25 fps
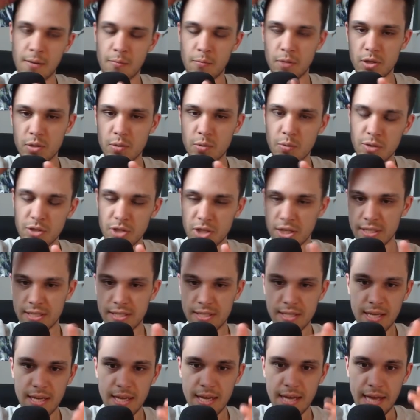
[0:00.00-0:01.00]
which will
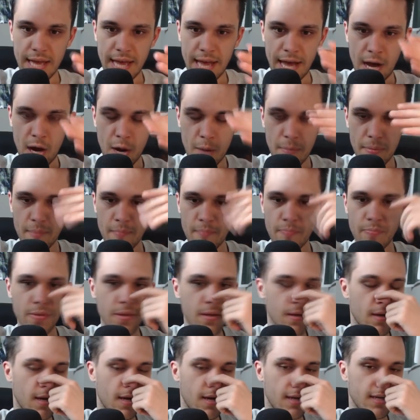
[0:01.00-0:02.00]
just help
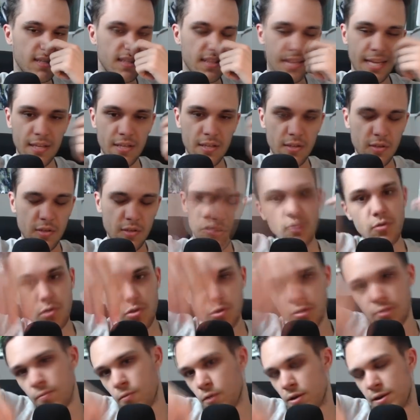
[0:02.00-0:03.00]
let you
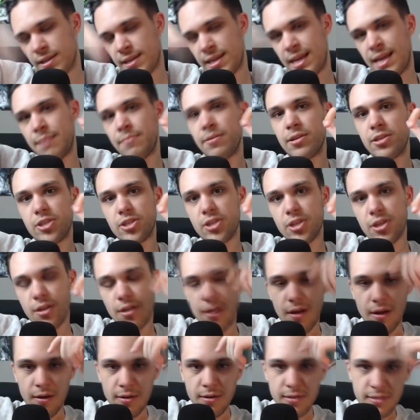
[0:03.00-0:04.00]
do more damage
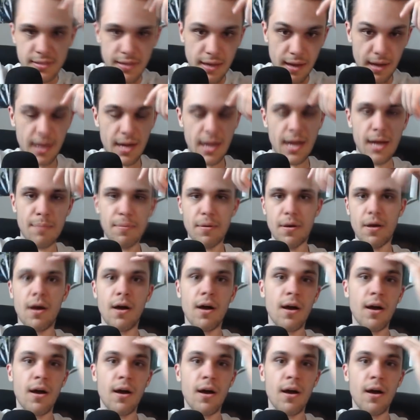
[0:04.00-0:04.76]
on top